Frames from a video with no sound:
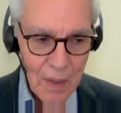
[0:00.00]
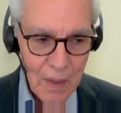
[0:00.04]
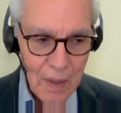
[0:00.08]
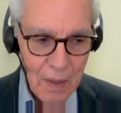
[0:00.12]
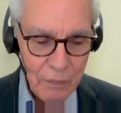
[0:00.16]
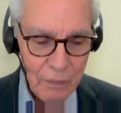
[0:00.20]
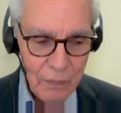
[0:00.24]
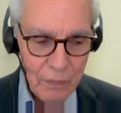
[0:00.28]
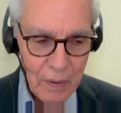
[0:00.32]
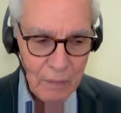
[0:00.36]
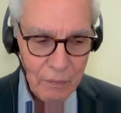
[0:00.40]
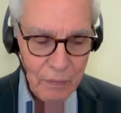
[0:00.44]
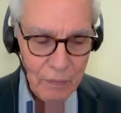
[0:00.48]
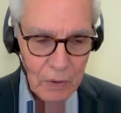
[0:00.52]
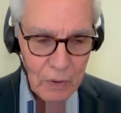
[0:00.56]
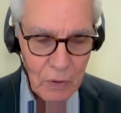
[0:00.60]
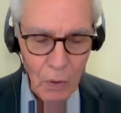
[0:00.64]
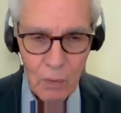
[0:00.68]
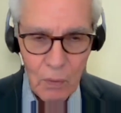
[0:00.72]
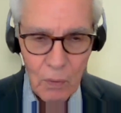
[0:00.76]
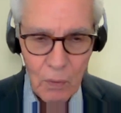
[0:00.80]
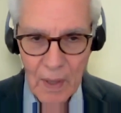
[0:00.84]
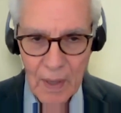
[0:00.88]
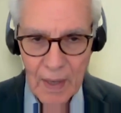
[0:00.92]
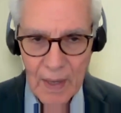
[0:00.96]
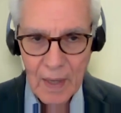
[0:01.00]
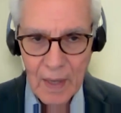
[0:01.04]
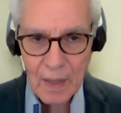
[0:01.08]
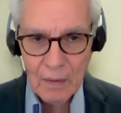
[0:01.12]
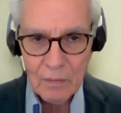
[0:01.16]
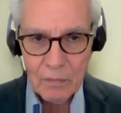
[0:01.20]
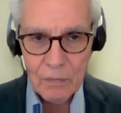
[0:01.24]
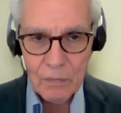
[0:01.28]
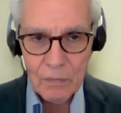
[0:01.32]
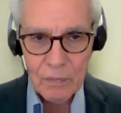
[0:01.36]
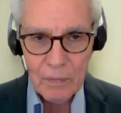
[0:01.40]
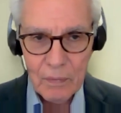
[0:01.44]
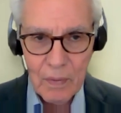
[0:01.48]
if if you don't
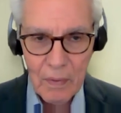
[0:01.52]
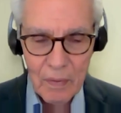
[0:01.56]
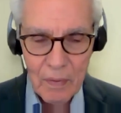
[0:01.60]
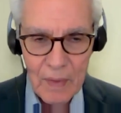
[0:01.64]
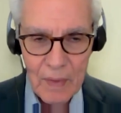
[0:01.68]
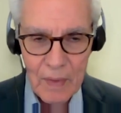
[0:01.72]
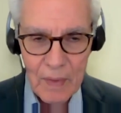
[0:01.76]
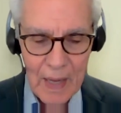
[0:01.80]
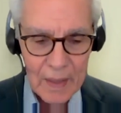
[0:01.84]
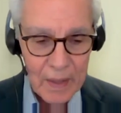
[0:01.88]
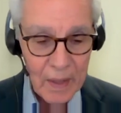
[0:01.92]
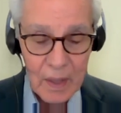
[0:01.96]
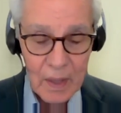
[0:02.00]
have that,